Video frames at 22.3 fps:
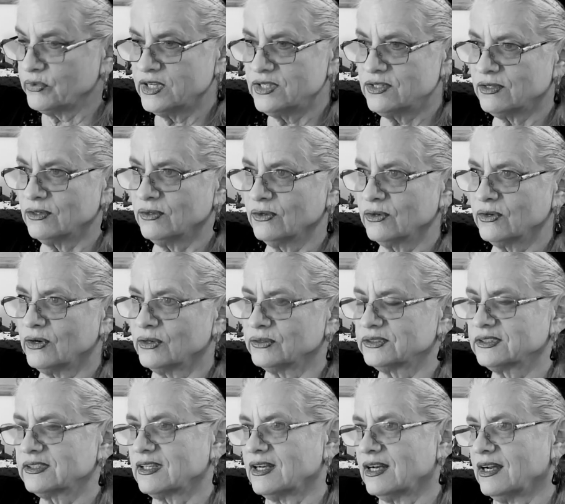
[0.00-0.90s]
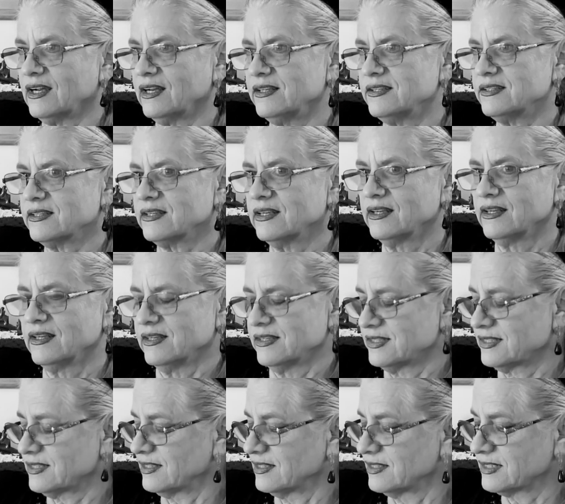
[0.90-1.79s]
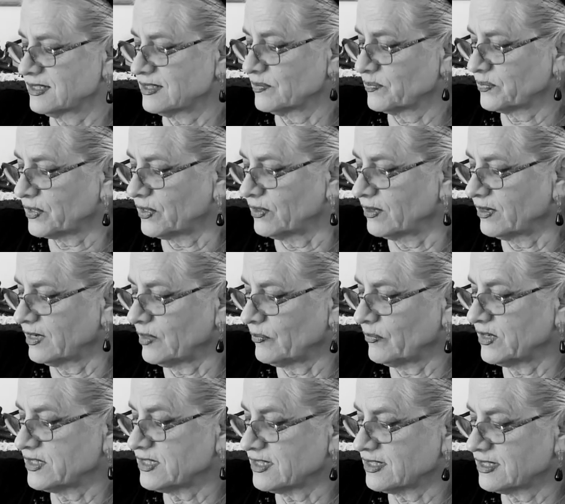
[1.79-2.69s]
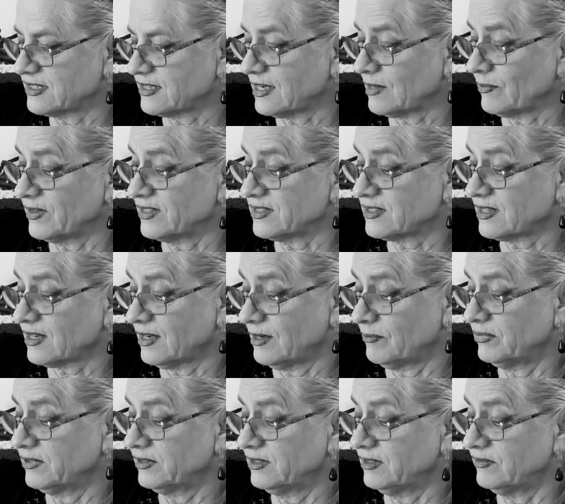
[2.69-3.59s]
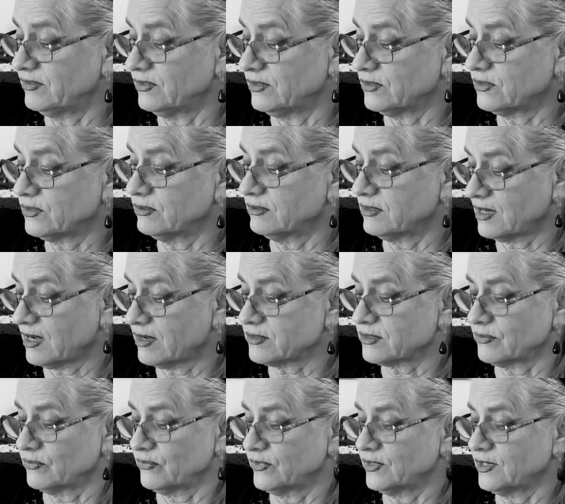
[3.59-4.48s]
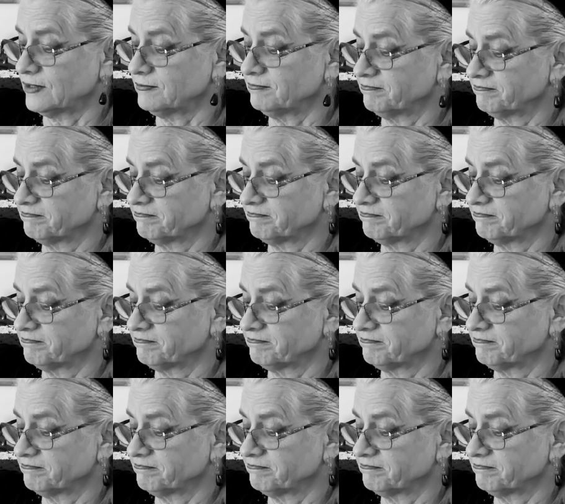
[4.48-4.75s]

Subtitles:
original ghost guides since the program was established, I believe, in 2001.